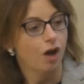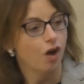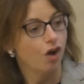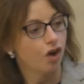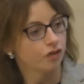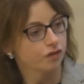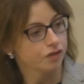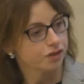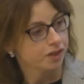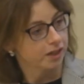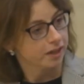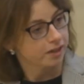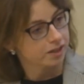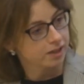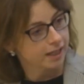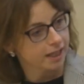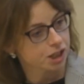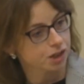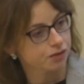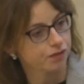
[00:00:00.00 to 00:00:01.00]
On
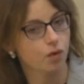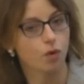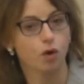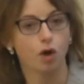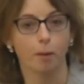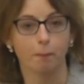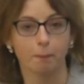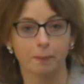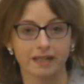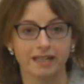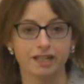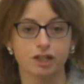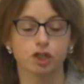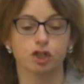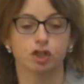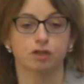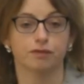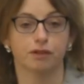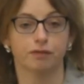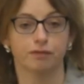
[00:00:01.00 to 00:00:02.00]
successful
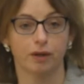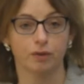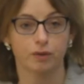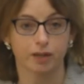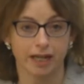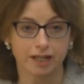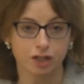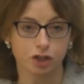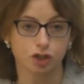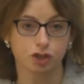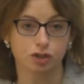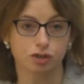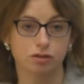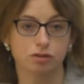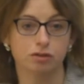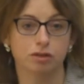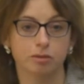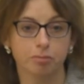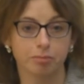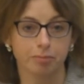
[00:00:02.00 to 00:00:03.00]
completion of the
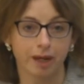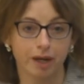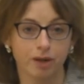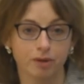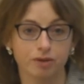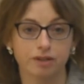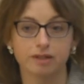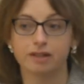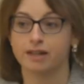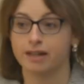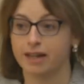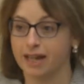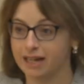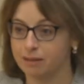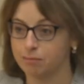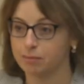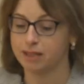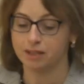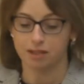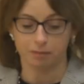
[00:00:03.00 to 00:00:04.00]
vocational component,
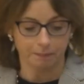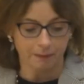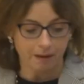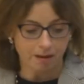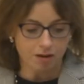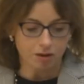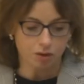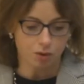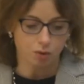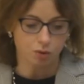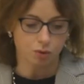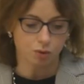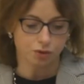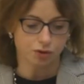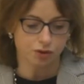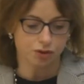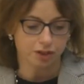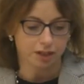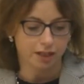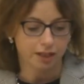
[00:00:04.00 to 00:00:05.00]
namely the bar
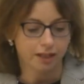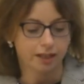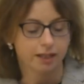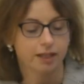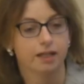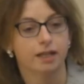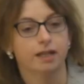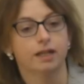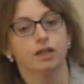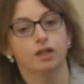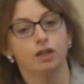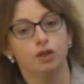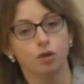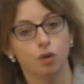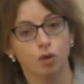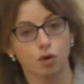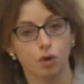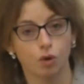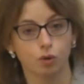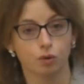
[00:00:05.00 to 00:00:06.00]
course,
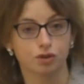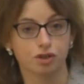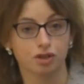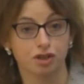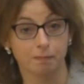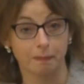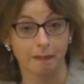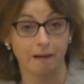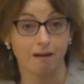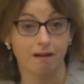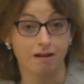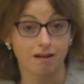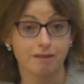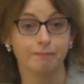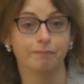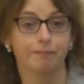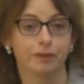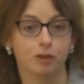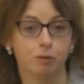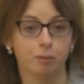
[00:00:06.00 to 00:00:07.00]
you're called to the
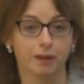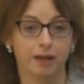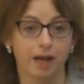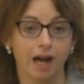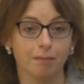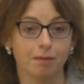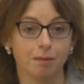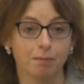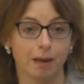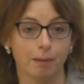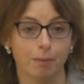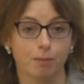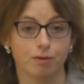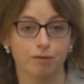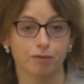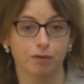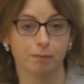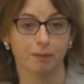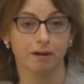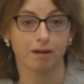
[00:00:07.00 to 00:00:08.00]
bar, you become a member
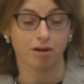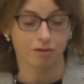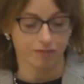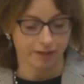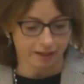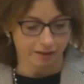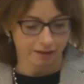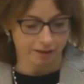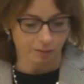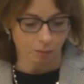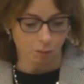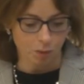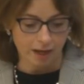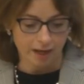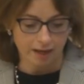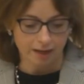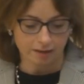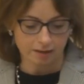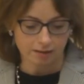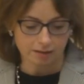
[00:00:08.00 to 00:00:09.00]
of the Bar of England and
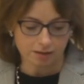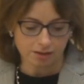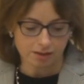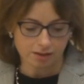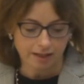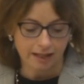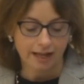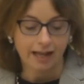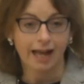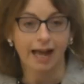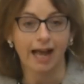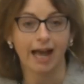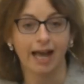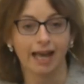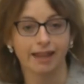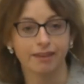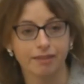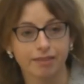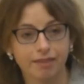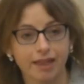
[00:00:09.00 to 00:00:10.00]
Wales,
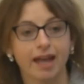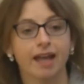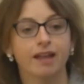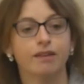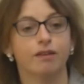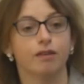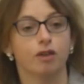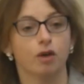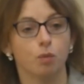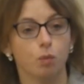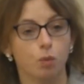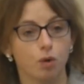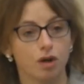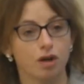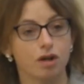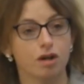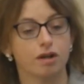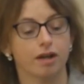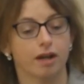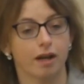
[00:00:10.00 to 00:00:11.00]
and then the
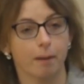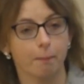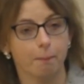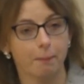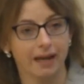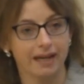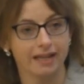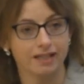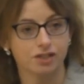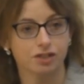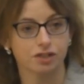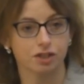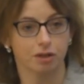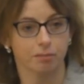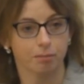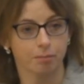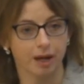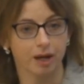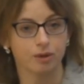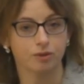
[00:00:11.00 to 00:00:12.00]
work-based
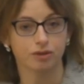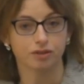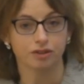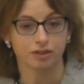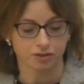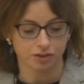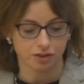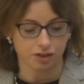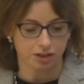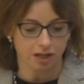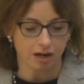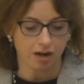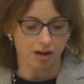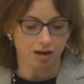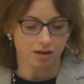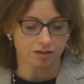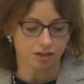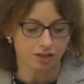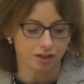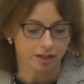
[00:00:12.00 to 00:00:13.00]
component can
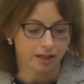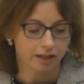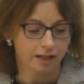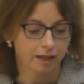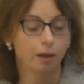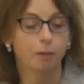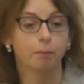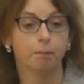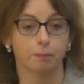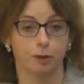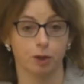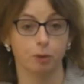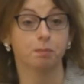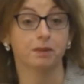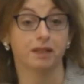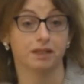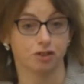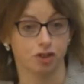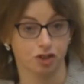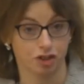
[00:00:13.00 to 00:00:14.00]
start,
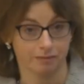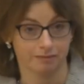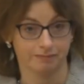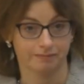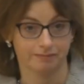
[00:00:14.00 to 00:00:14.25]
pupillage,